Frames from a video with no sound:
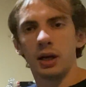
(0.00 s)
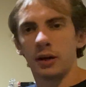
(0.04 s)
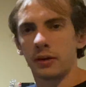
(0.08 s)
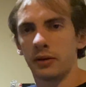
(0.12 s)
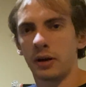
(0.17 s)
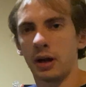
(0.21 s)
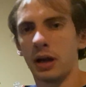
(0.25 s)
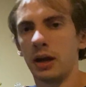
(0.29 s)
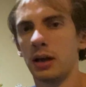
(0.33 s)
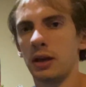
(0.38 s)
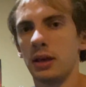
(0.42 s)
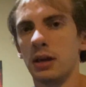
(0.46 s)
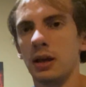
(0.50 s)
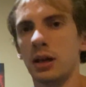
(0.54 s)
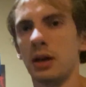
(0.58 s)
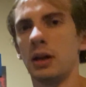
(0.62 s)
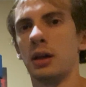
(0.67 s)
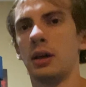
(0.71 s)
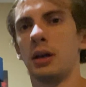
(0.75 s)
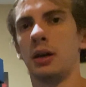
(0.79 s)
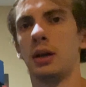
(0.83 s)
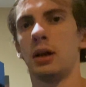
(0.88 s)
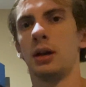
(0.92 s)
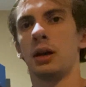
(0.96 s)
right?
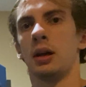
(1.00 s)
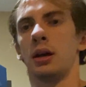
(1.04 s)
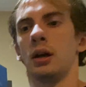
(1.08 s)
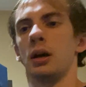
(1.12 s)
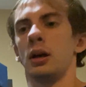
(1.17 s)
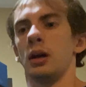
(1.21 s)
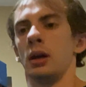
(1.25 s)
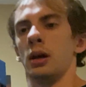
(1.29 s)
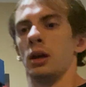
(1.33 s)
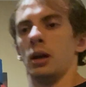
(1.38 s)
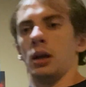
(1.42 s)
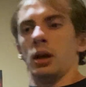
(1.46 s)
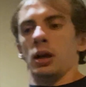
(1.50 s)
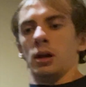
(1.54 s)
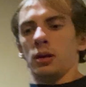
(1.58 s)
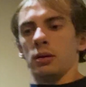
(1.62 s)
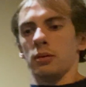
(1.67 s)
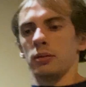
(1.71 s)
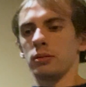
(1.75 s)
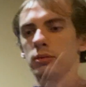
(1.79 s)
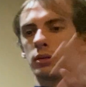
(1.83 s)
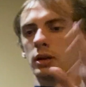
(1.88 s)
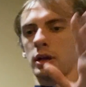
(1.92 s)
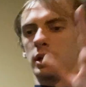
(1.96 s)

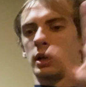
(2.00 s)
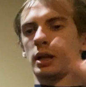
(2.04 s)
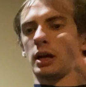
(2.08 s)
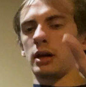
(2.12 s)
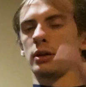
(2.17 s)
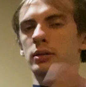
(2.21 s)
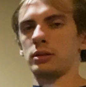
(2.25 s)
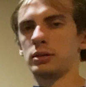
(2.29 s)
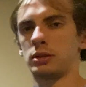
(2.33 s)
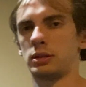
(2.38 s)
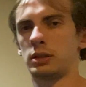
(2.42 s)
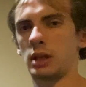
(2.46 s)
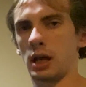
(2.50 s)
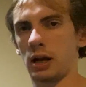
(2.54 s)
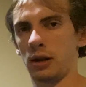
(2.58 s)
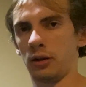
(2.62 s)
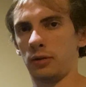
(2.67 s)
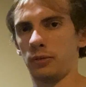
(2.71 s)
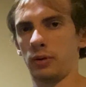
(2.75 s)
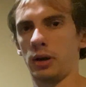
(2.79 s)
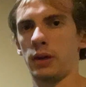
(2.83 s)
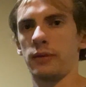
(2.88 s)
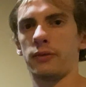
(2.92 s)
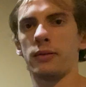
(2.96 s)
Right now,
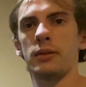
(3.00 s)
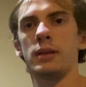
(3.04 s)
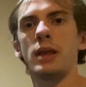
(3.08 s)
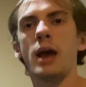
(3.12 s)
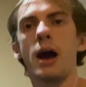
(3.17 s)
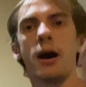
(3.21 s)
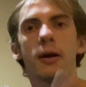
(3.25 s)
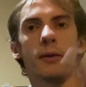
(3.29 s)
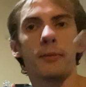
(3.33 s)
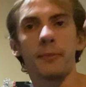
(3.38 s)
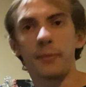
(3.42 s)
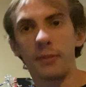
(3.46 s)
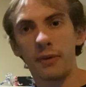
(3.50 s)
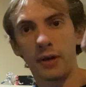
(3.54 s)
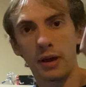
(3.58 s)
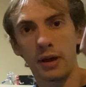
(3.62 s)
Soundwave. Now,